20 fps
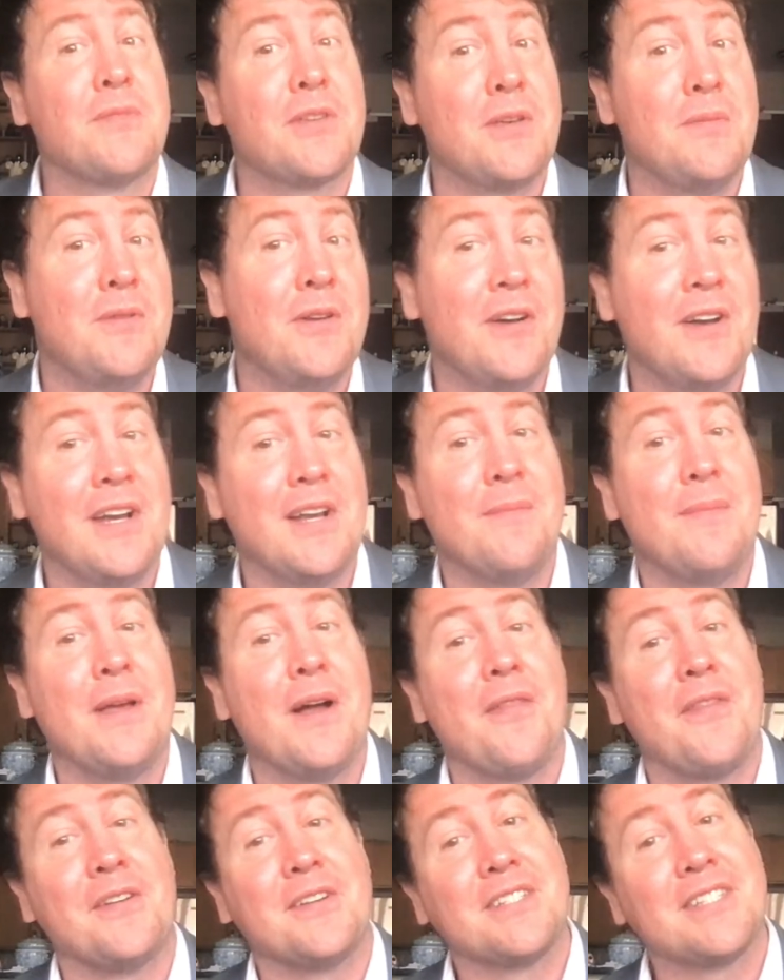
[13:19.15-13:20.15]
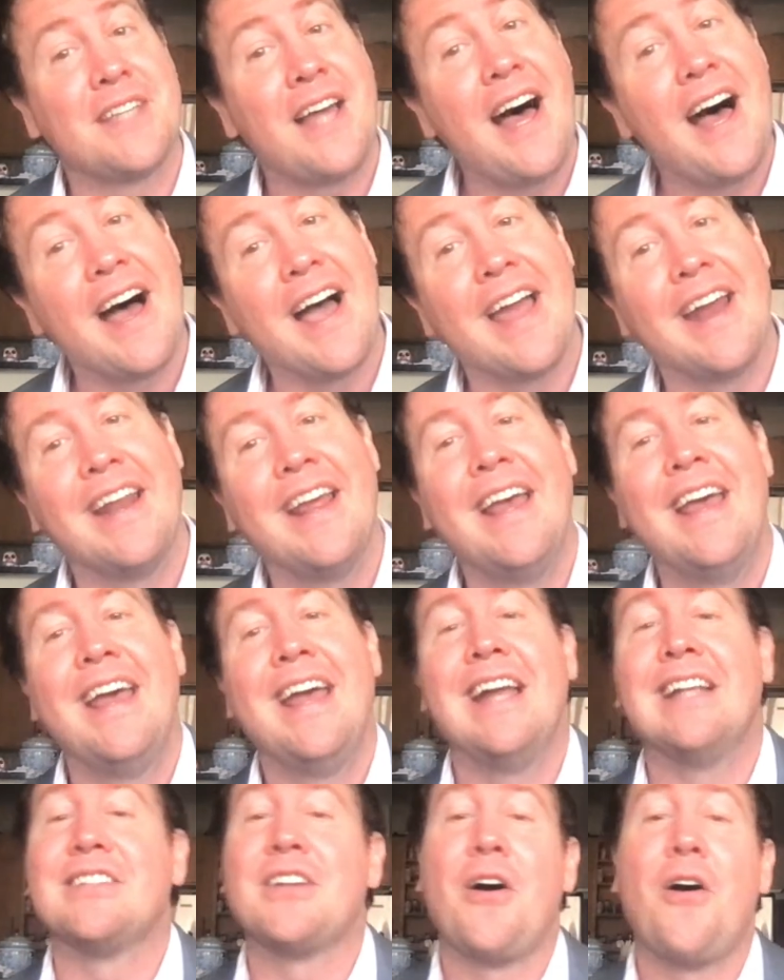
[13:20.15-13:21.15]
community to be on their side,
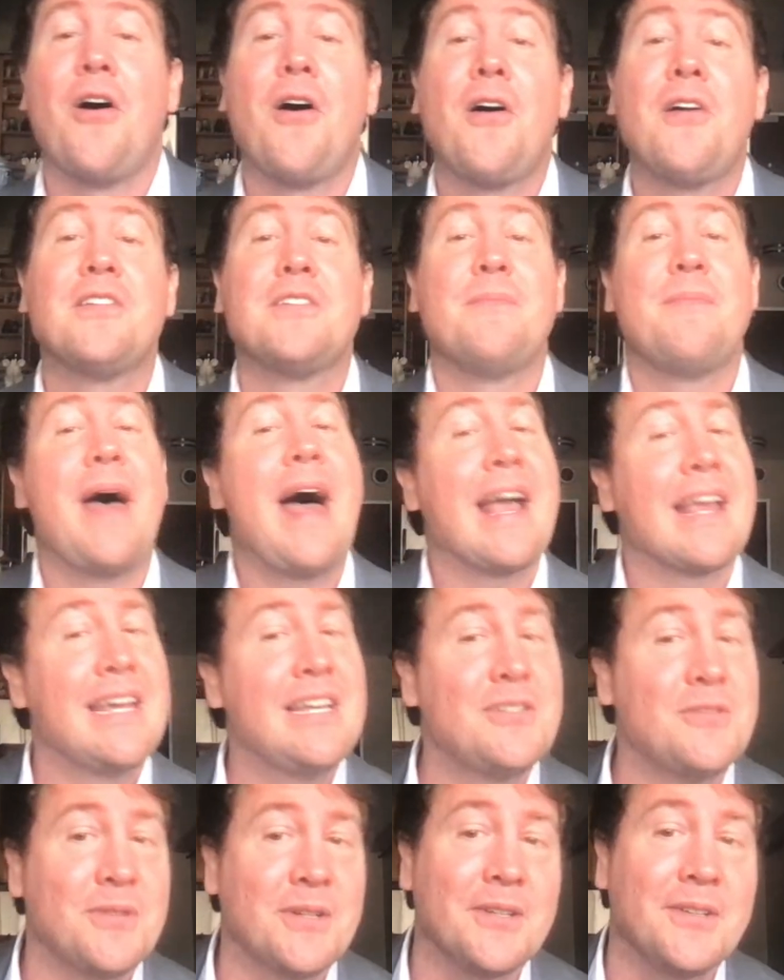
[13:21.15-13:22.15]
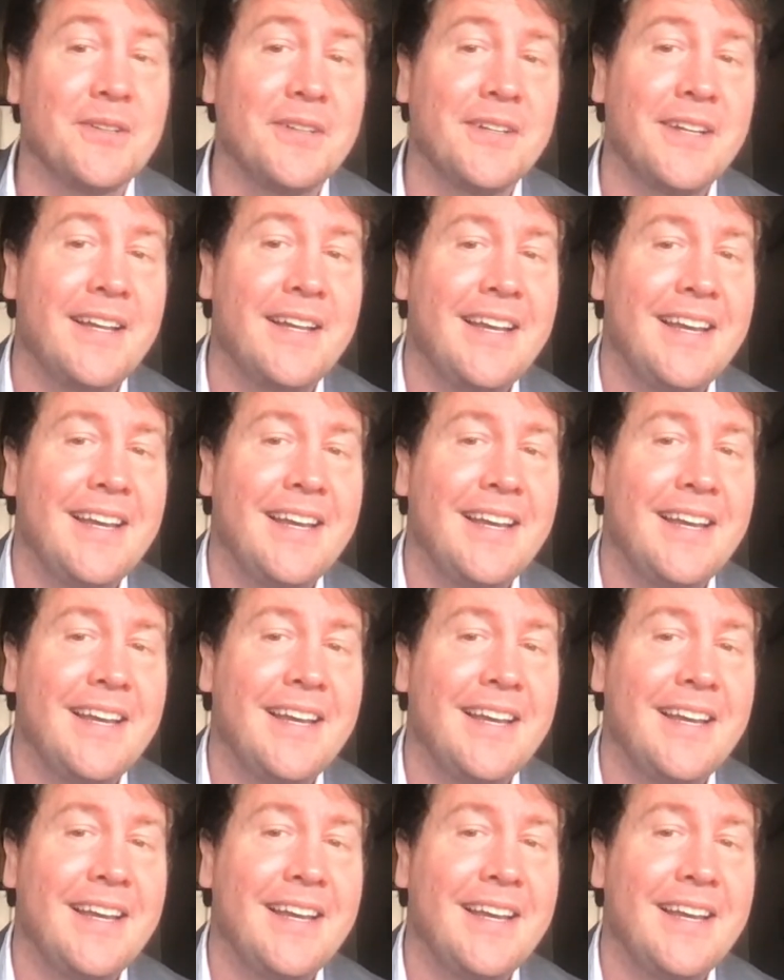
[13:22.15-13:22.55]
it's hard to back Israel,